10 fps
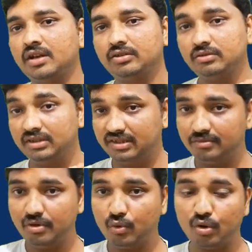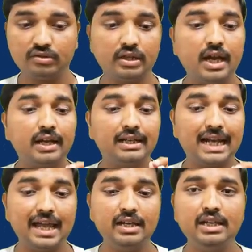So this is because
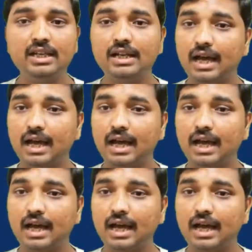19